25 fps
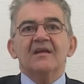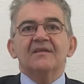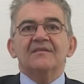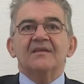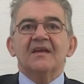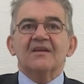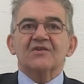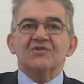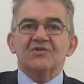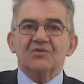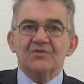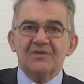
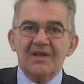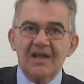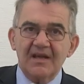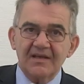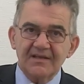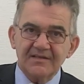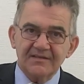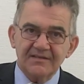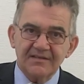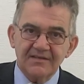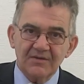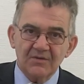
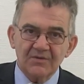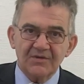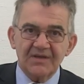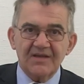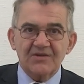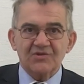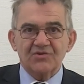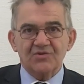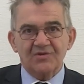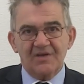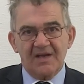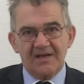nationality or
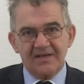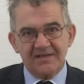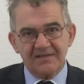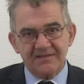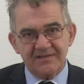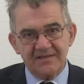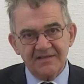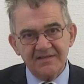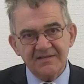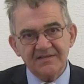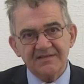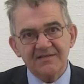
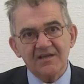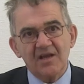nationalities,